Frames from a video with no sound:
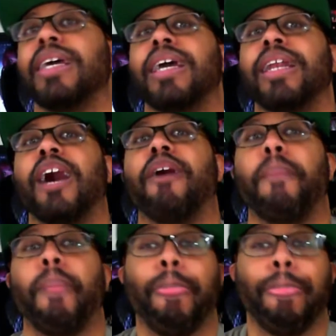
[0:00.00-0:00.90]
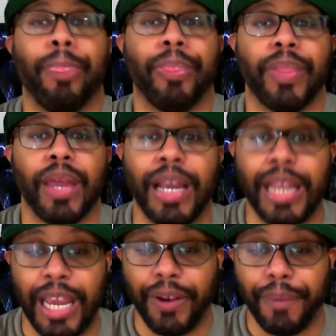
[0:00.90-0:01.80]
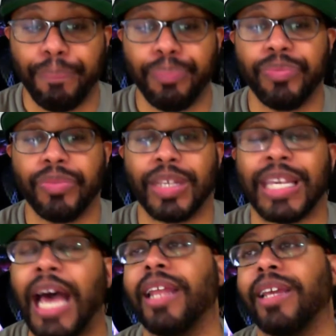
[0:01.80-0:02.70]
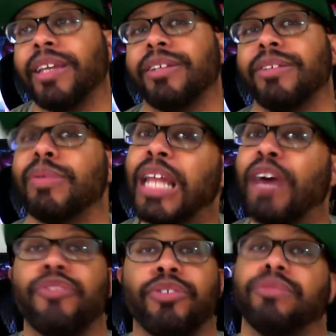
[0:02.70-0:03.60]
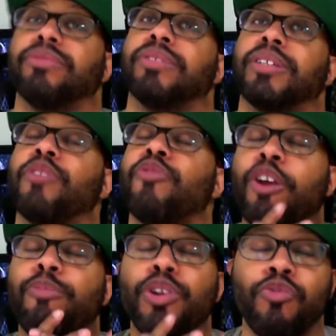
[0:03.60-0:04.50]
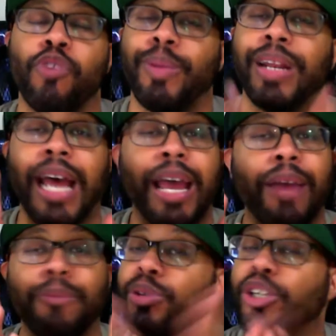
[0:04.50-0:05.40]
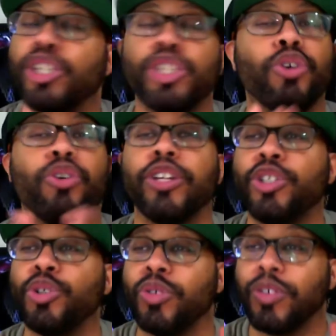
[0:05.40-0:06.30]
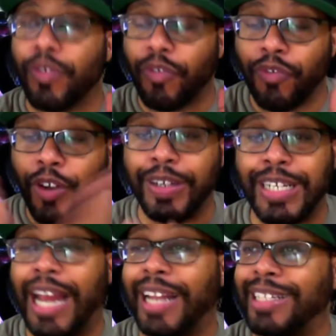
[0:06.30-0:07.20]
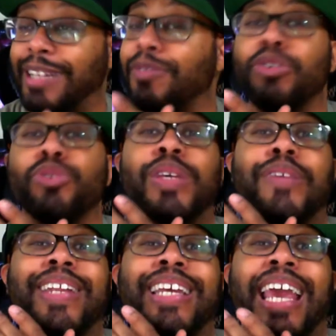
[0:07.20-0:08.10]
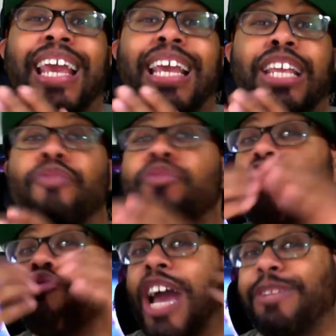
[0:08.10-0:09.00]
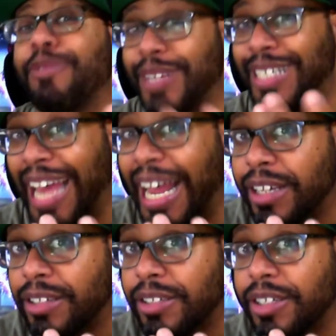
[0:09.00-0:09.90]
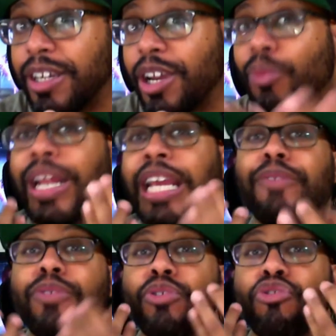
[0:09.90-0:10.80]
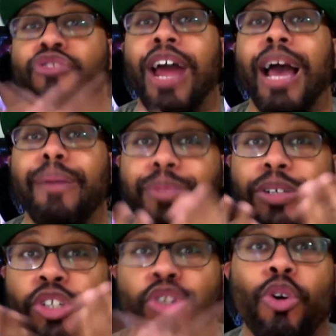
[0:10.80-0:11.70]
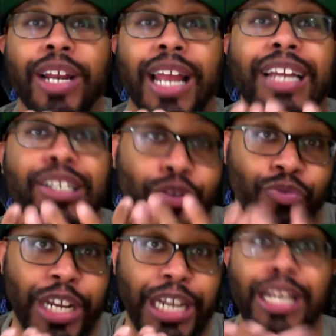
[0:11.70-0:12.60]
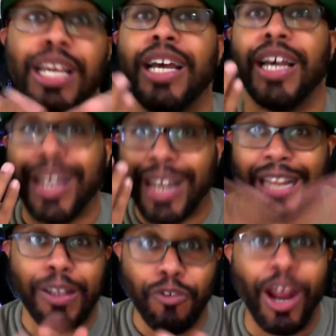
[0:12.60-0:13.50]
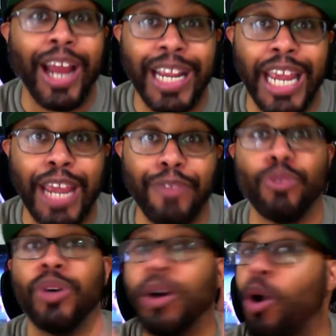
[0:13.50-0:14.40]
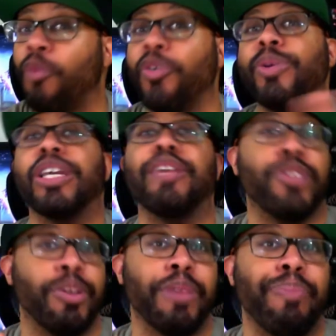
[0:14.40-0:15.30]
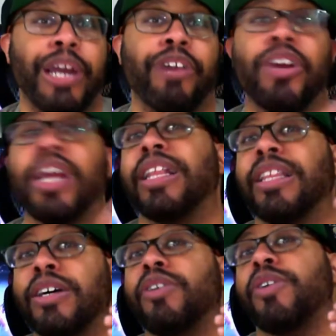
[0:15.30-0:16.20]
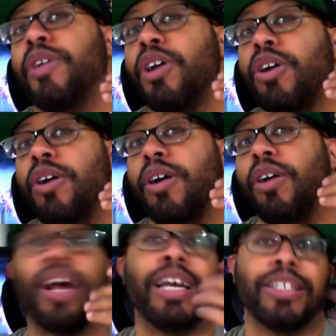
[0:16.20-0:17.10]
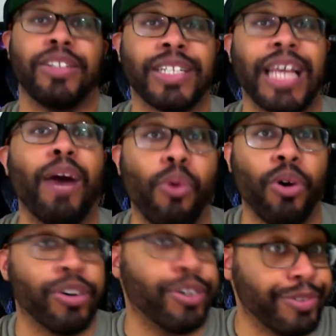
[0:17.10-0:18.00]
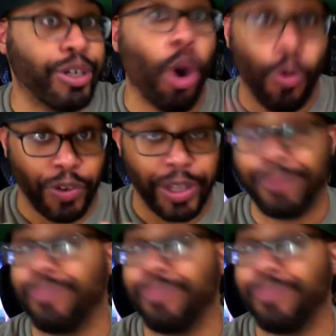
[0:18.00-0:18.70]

Now, again, Kelly, we love you. You're a very beautiful woman. I, am pretty sure that you are very talented. Of course, we really can't get the full grasp of your talent when they give you crap storylines to read like Rian gave you. Well, hopefully we give you something better in the Rise of Skywalker. Hopefully.